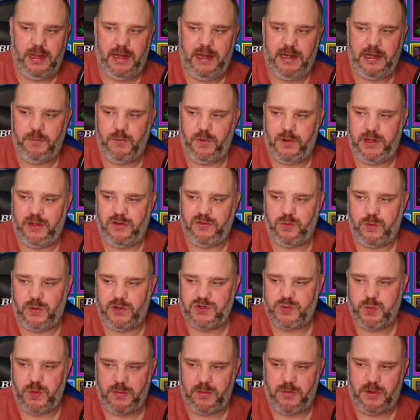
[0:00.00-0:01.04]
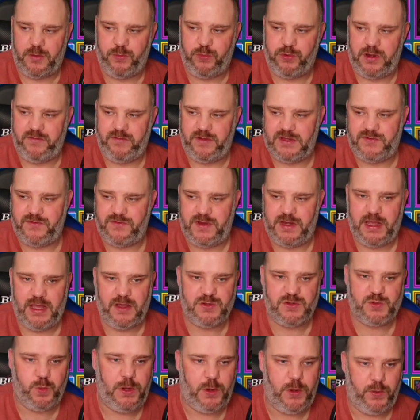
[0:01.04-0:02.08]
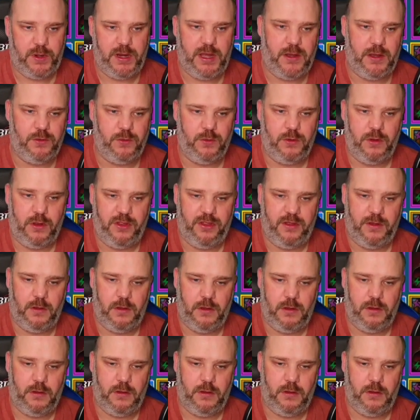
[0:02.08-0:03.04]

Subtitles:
Anybody who's watched one of my previous videos will know that